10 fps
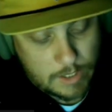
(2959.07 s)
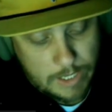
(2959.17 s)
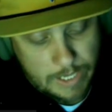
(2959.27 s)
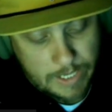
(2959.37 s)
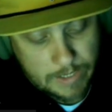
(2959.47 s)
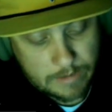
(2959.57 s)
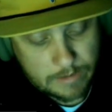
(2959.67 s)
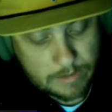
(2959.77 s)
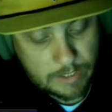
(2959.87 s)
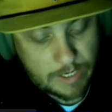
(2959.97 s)
and
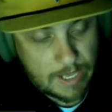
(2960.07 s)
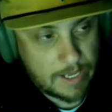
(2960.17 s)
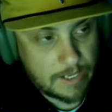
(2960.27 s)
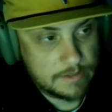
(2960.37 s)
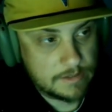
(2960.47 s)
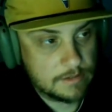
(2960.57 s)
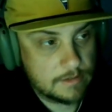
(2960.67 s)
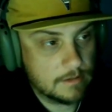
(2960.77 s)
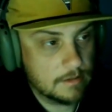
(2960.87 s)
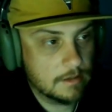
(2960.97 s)
it has
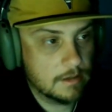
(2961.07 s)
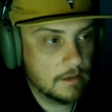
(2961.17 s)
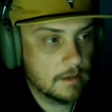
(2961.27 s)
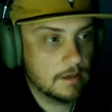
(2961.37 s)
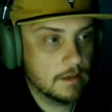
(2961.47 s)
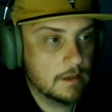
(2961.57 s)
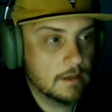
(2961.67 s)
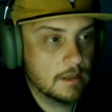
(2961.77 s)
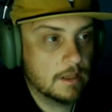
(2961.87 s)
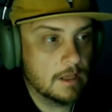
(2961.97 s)

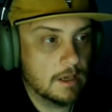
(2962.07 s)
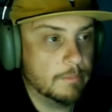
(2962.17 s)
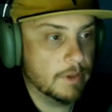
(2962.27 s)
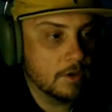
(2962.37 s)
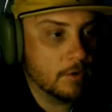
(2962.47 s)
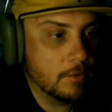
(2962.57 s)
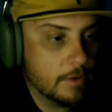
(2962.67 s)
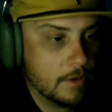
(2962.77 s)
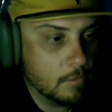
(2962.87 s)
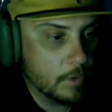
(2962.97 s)
a big old
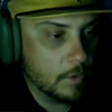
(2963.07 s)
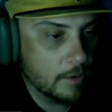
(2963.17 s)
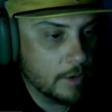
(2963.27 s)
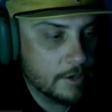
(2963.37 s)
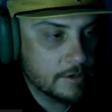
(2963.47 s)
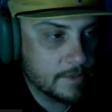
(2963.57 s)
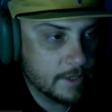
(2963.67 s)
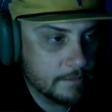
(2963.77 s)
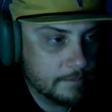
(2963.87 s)
willow underspin.